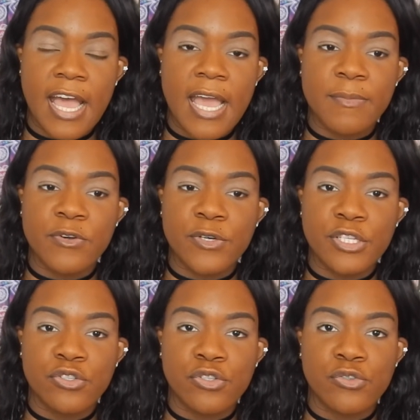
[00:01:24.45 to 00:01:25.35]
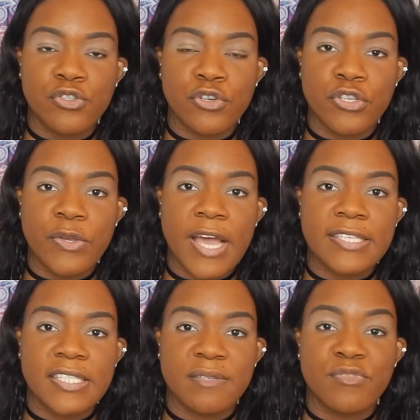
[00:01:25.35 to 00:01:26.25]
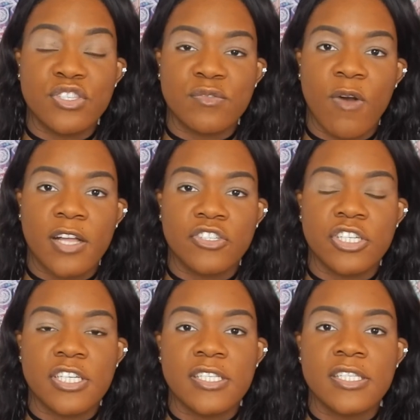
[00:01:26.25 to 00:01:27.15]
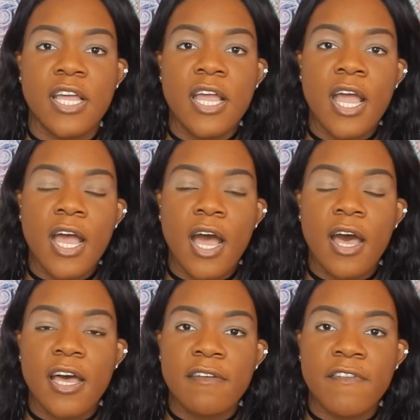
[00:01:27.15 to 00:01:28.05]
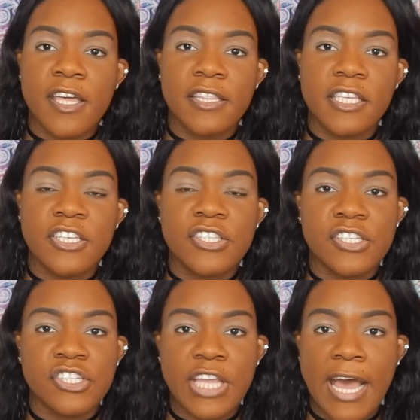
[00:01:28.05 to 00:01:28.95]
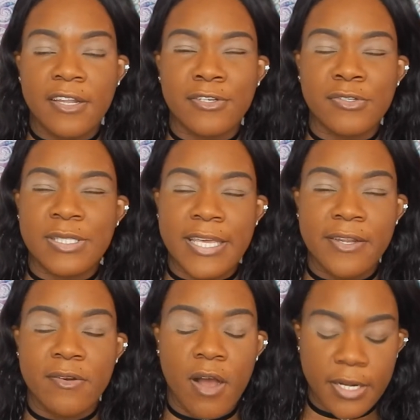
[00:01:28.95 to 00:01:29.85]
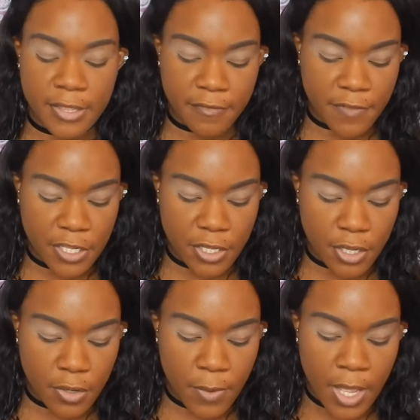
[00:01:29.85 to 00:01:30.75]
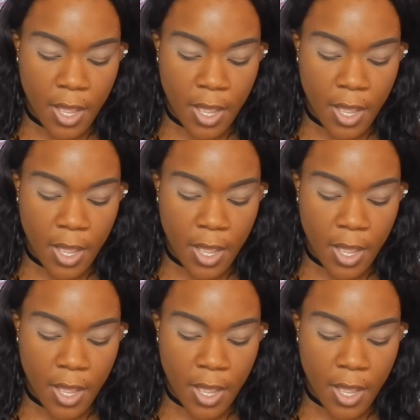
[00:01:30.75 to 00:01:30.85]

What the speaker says: I'm going to show you guys some swatches of these shadows later on in the video,